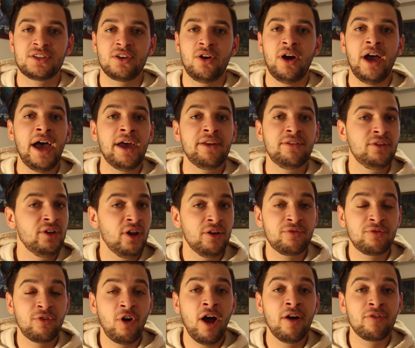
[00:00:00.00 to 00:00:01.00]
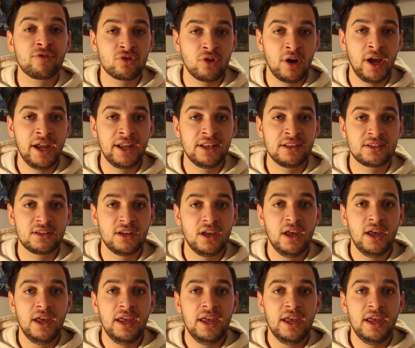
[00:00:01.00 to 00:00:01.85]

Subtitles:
So I had 5 trades